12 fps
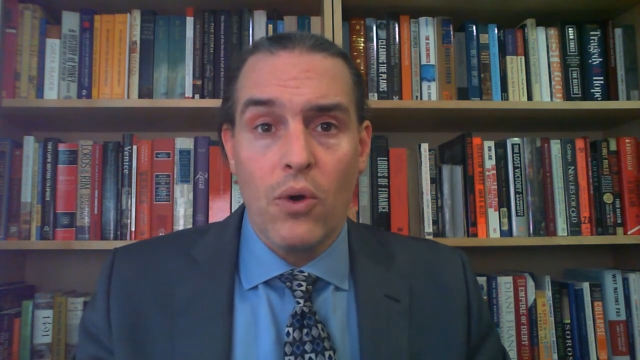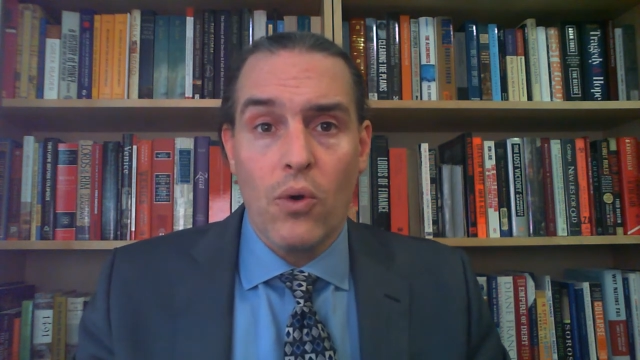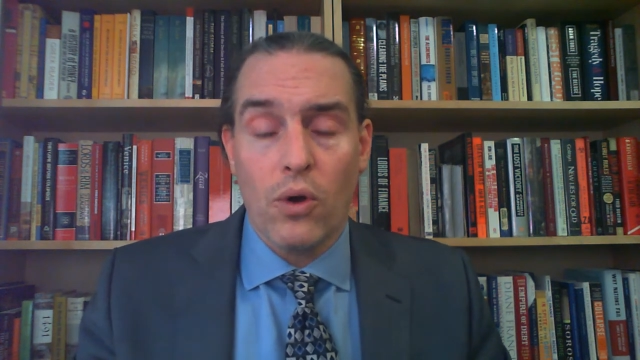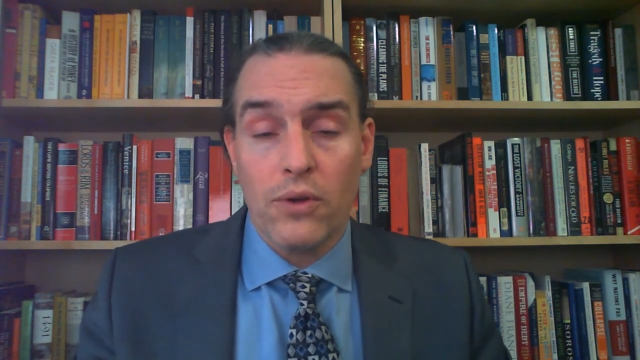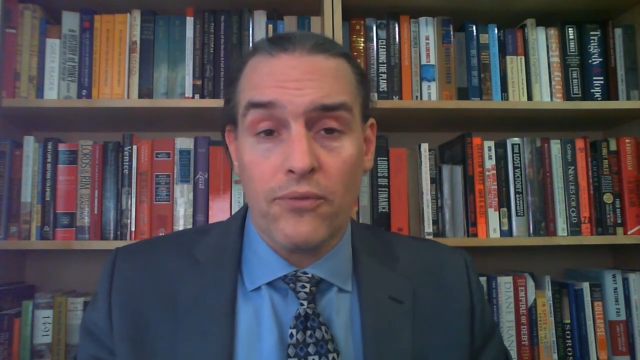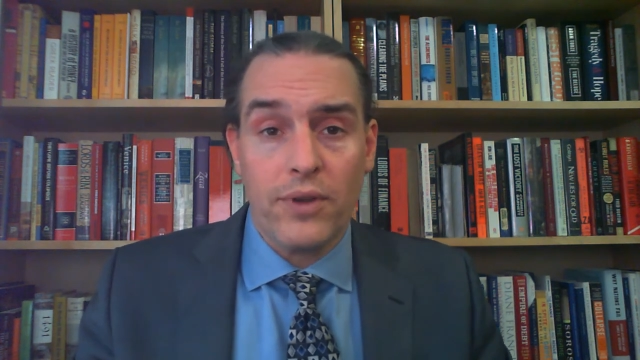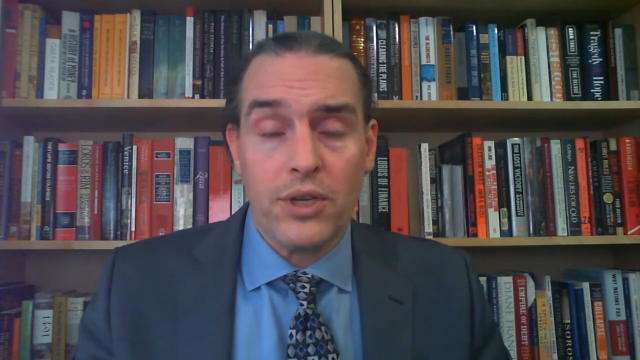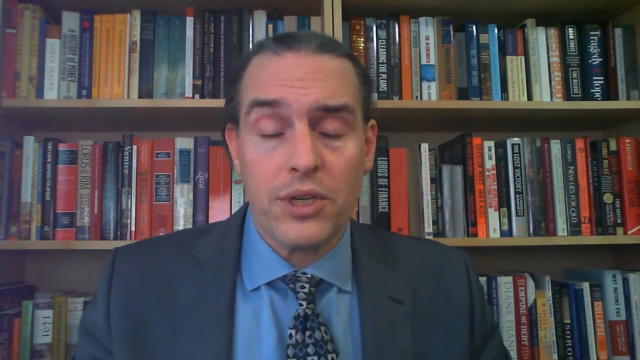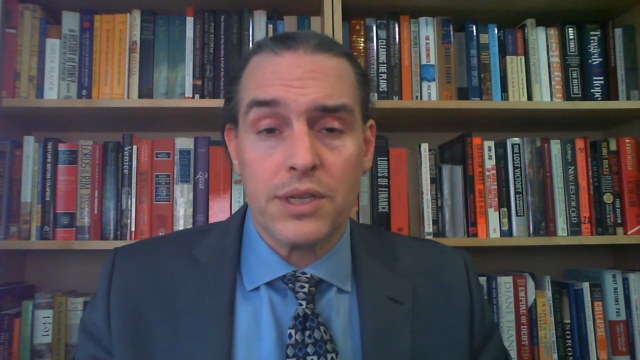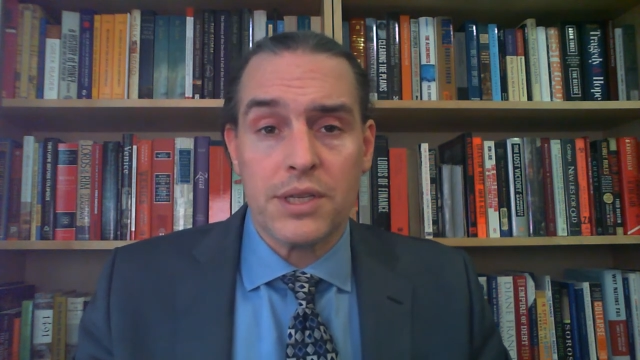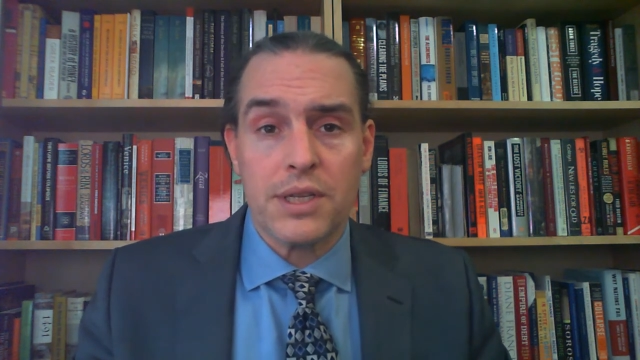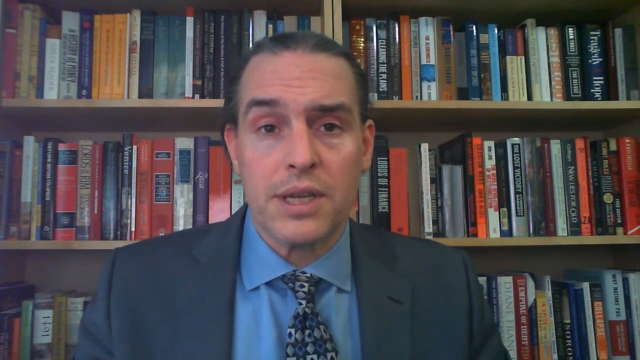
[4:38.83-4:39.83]
or
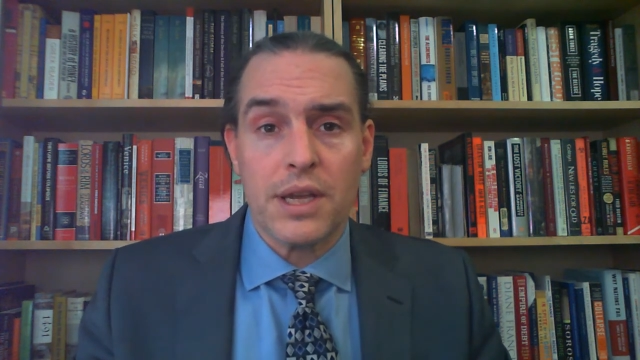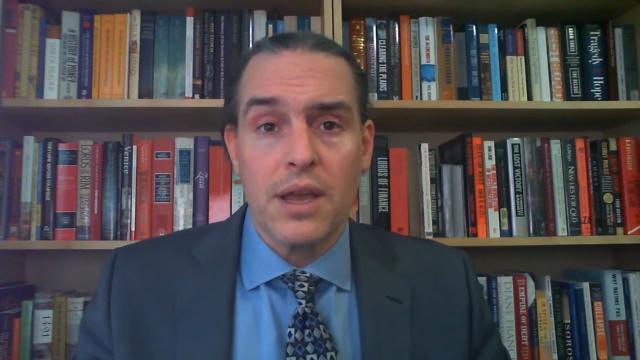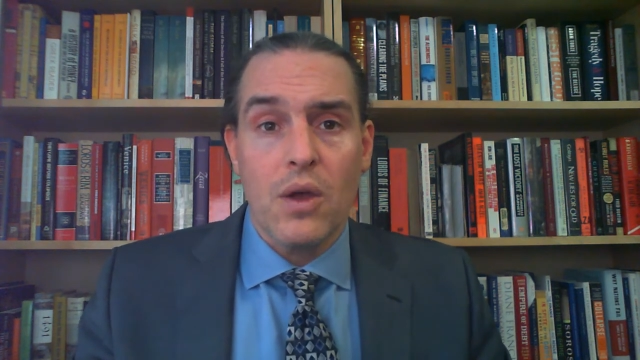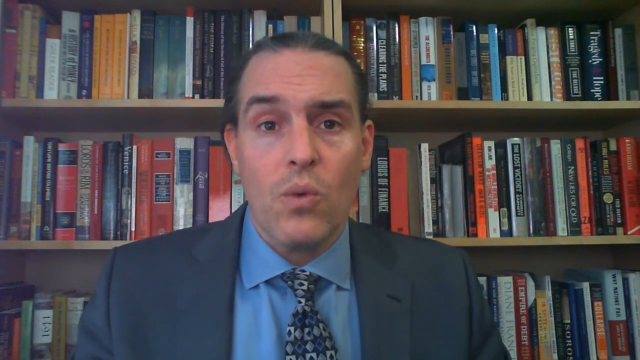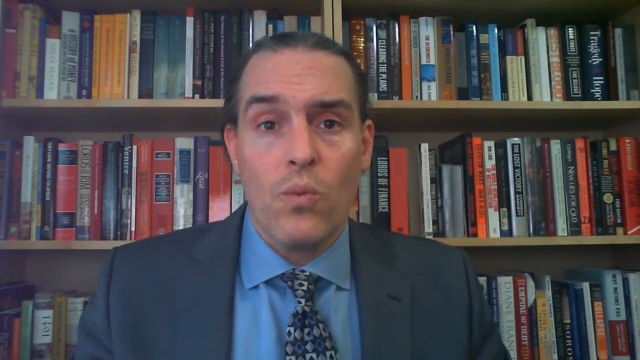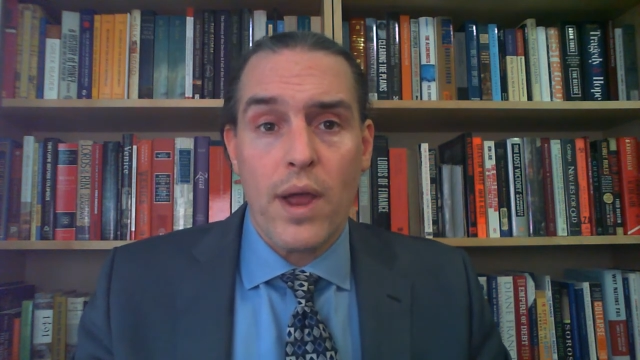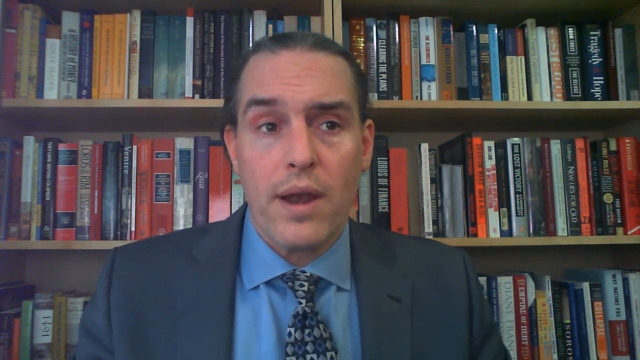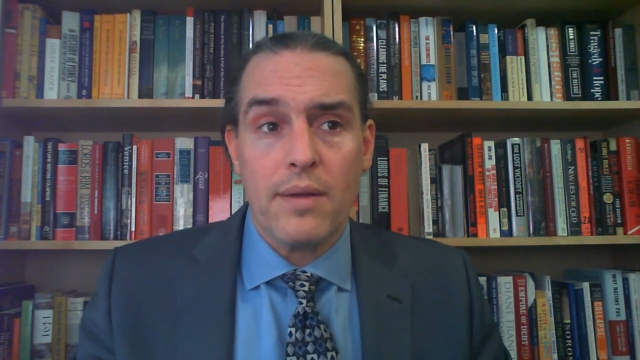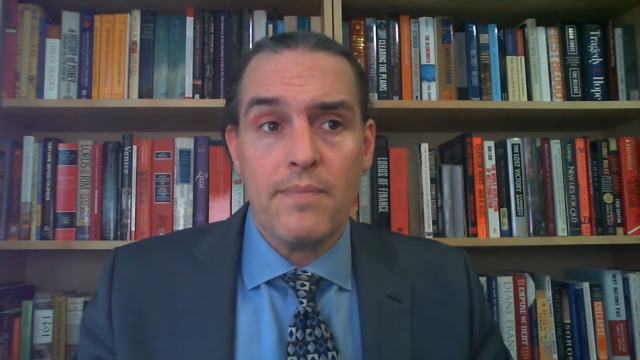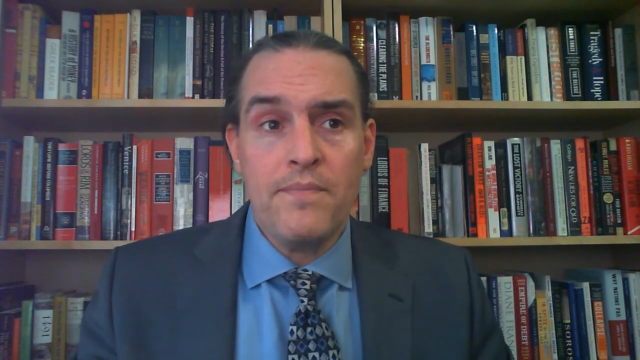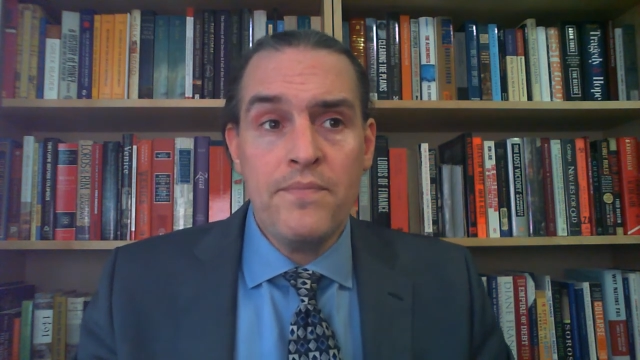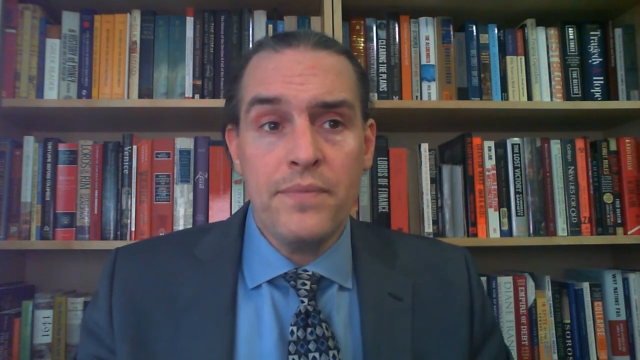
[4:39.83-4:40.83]
efficiency when